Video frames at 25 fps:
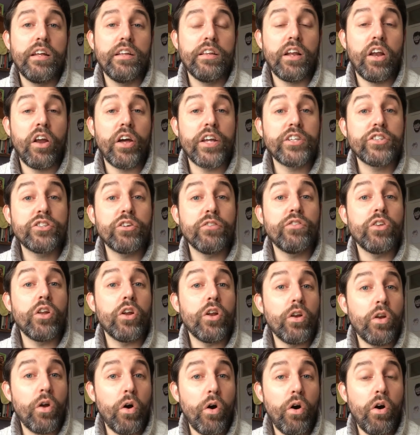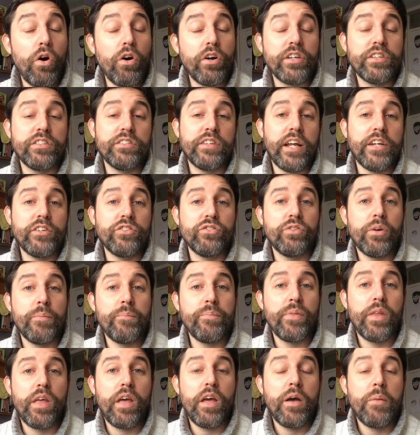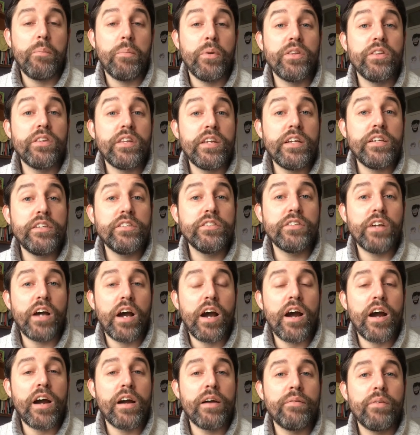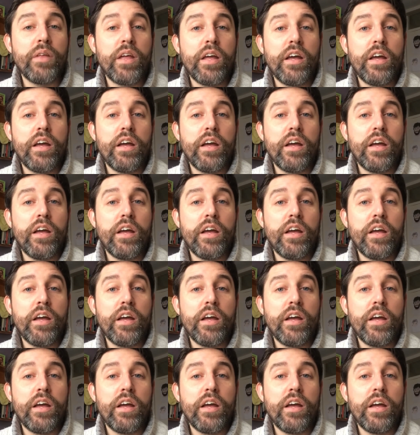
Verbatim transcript: the likes of the law, etc. But these are